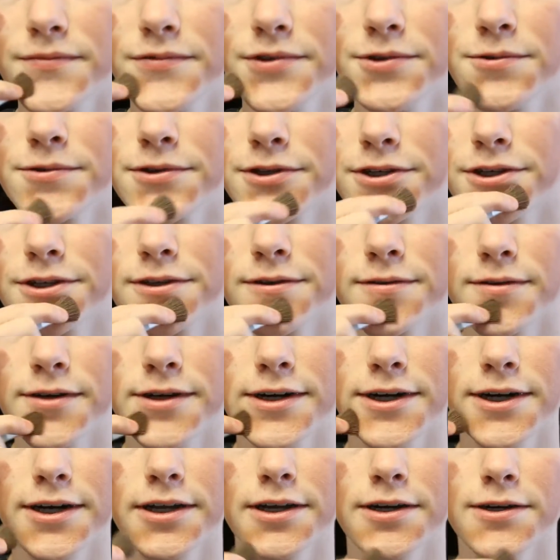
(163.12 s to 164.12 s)
you want to go
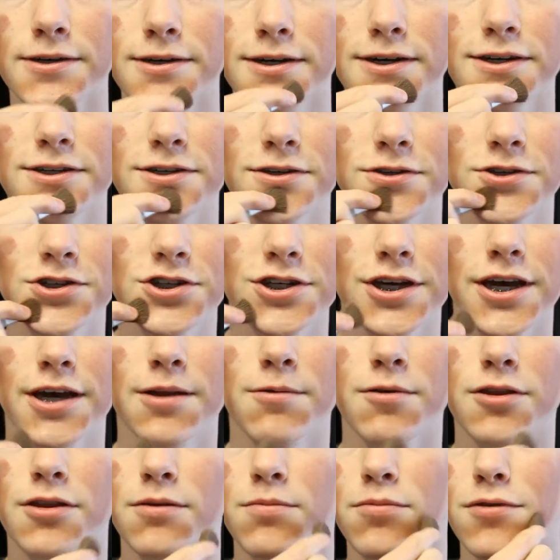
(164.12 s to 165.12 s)
right across your
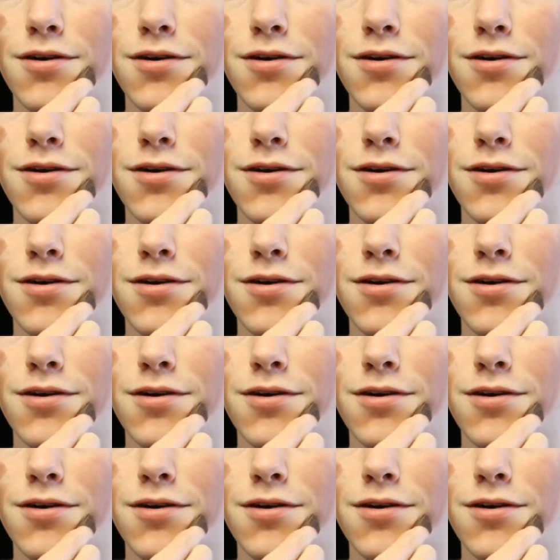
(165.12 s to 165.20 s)
chin with the